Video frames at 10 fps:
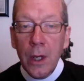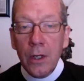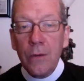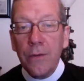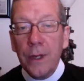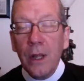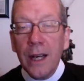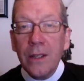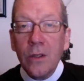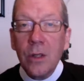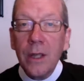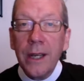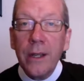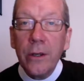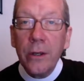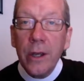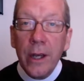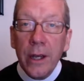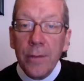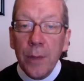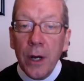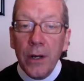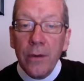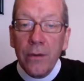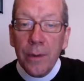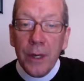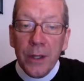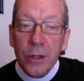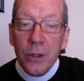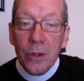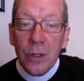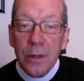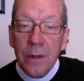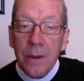to feel isolated and apart from others.